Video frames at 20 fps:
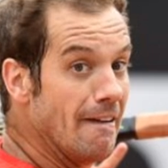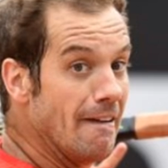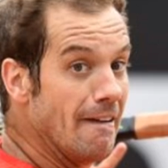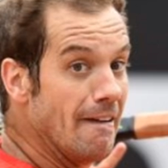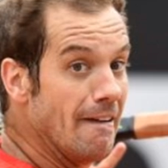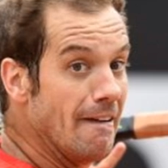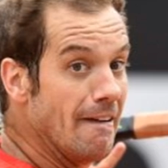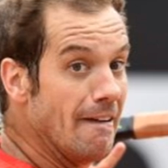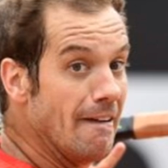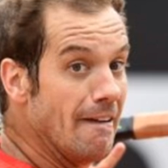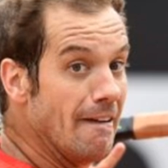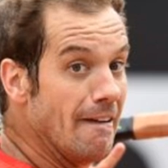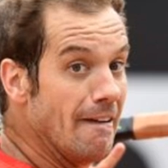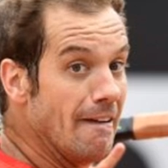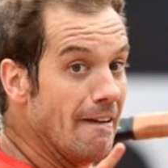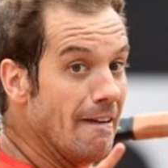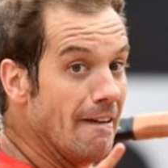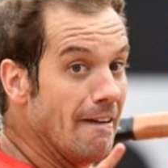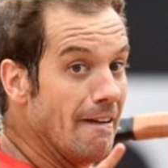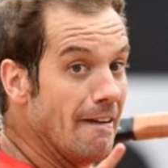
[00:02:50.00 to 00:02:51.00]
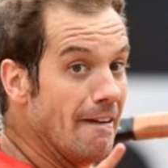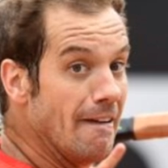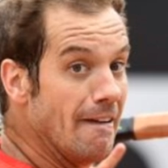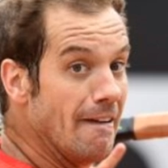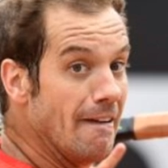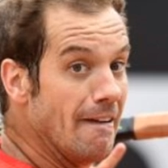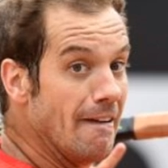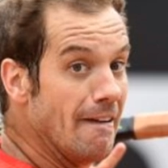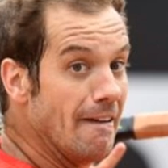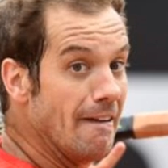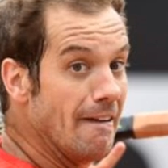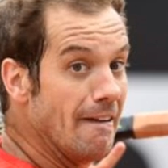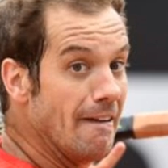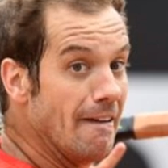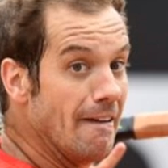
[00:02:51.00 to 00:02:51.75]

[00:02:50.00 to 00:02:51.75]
Nothing is said.